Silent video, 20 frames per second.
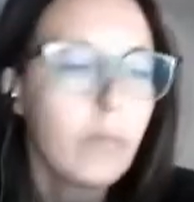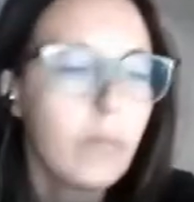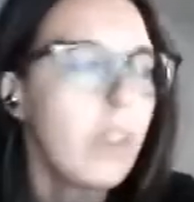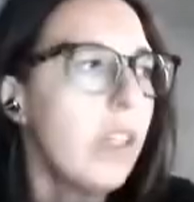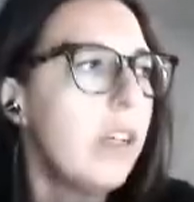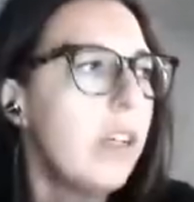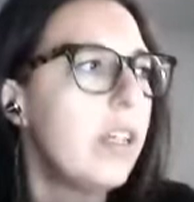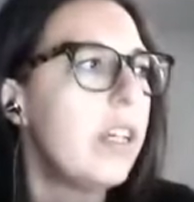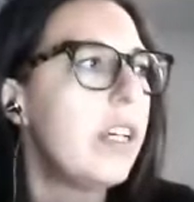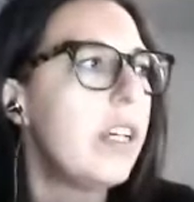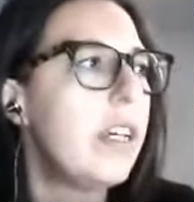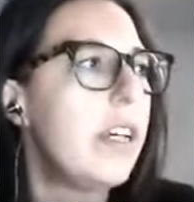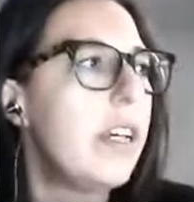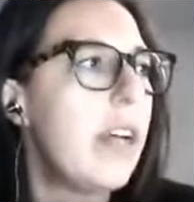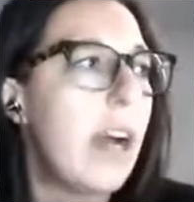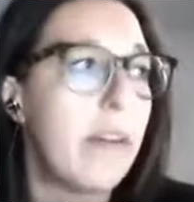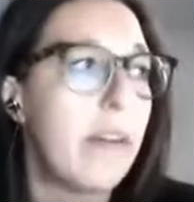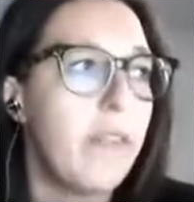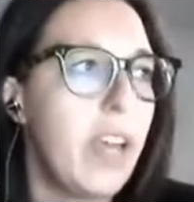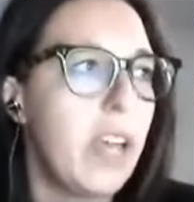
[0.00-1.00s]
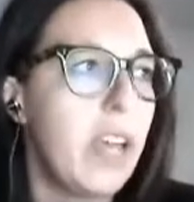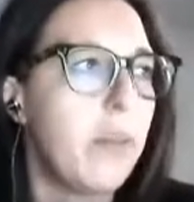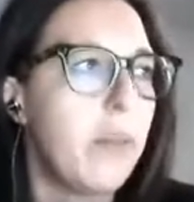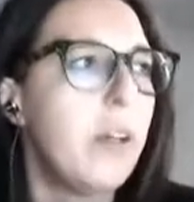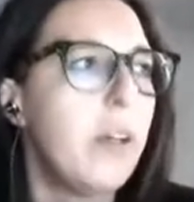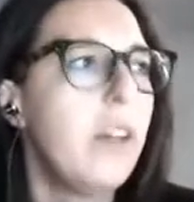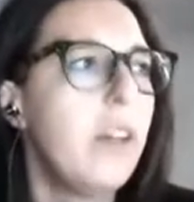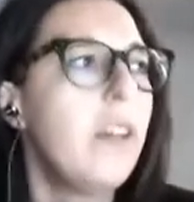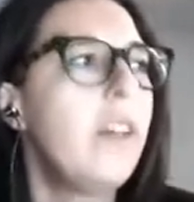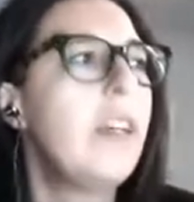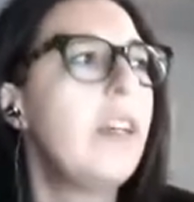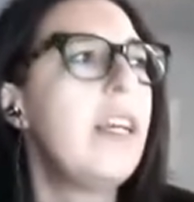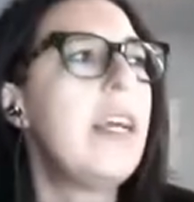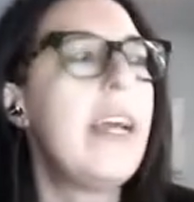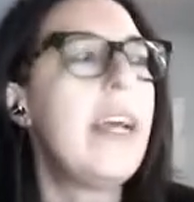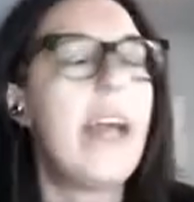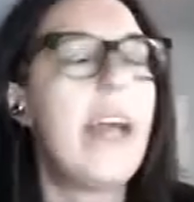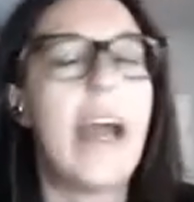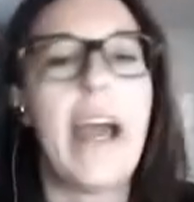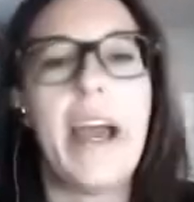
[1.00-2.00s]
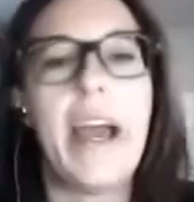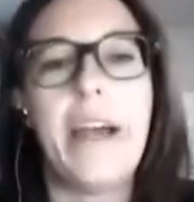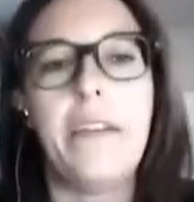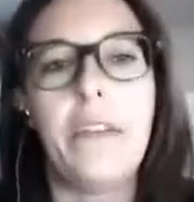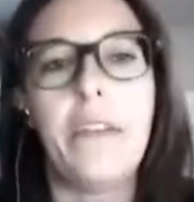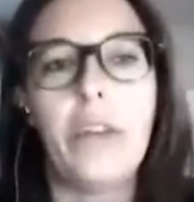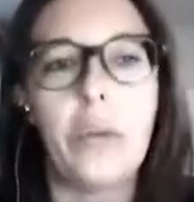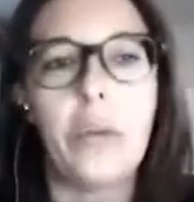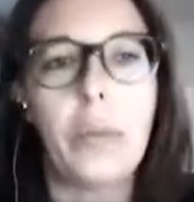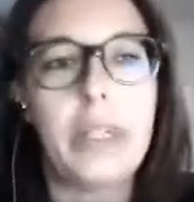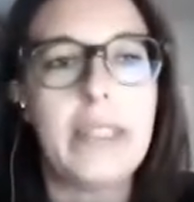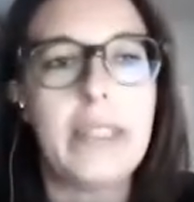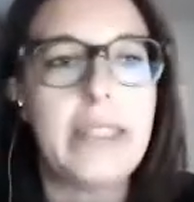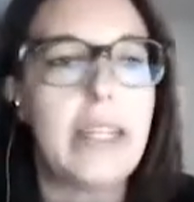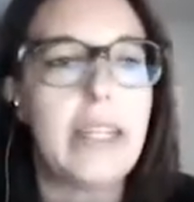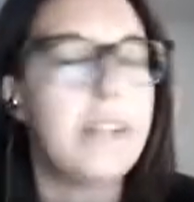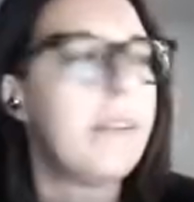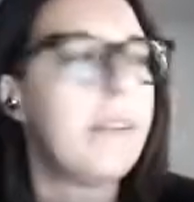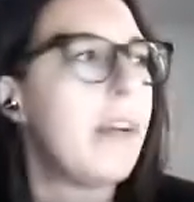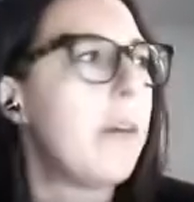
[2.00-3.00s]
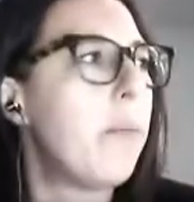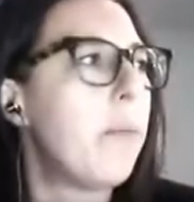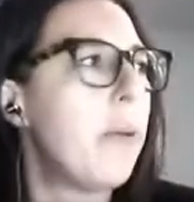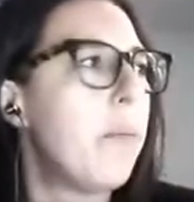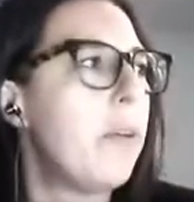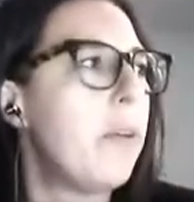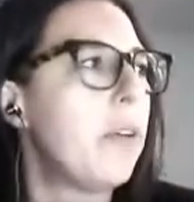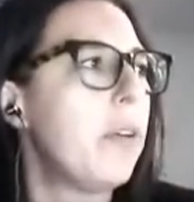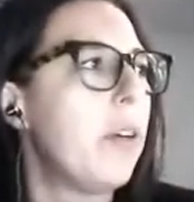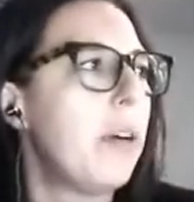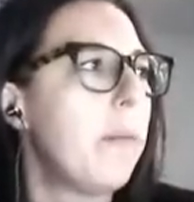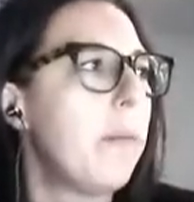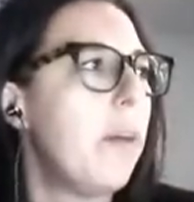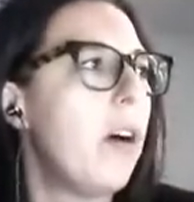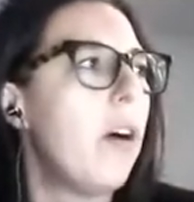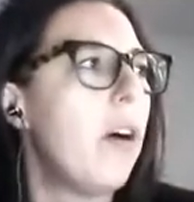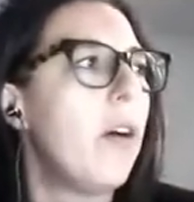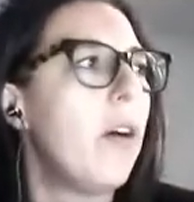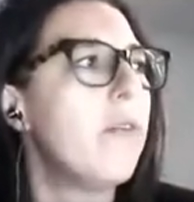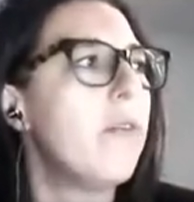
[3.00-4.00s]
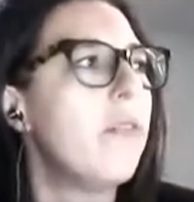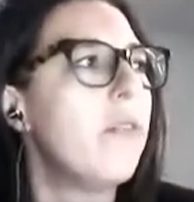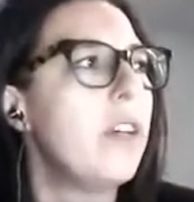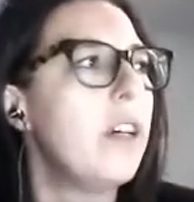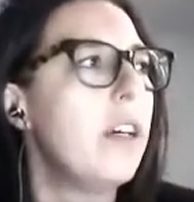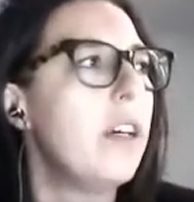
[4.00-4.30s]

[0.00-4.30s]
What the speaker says: available, and we set up a program of